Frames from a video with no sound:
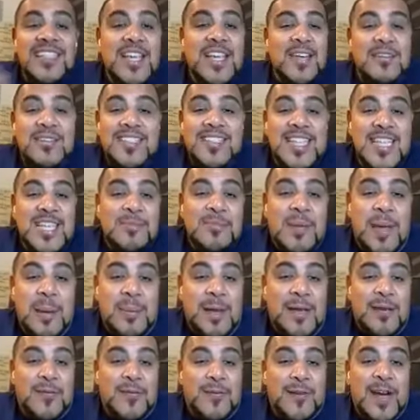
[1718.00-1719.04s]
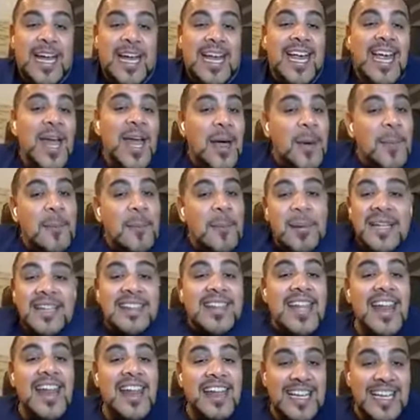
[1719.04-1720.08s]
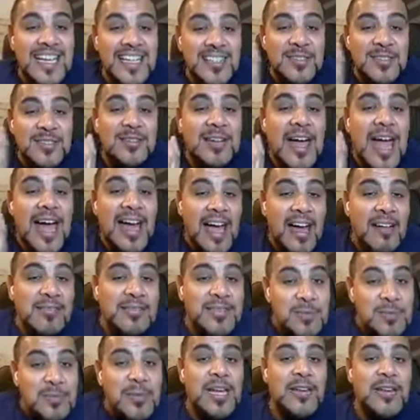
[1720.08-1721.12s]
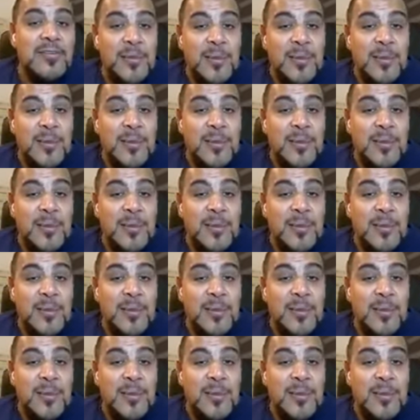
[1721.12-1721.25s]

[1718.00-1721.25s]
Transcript: services may be free, but then I need to have some money.